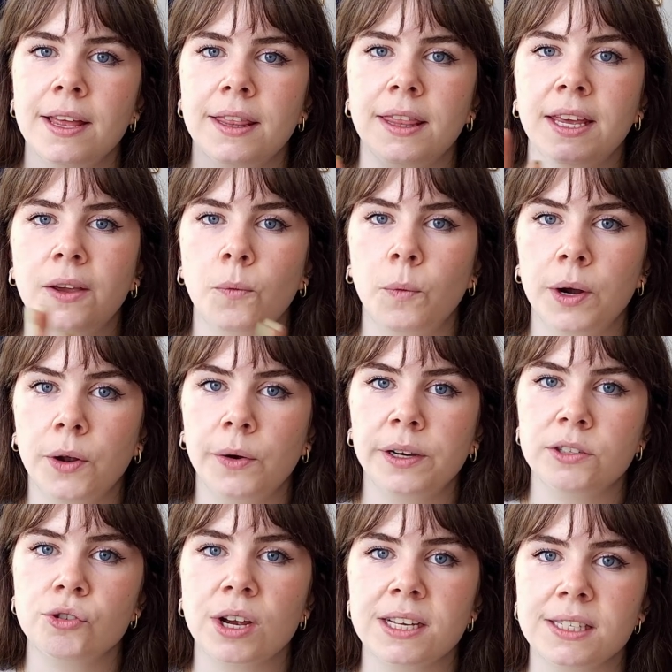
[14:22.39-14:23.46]
The
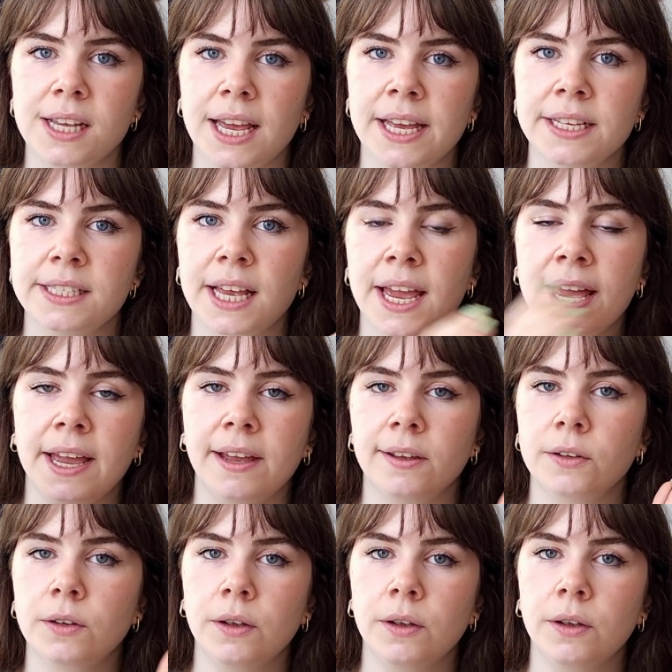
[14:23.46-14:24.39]
Winona dress is a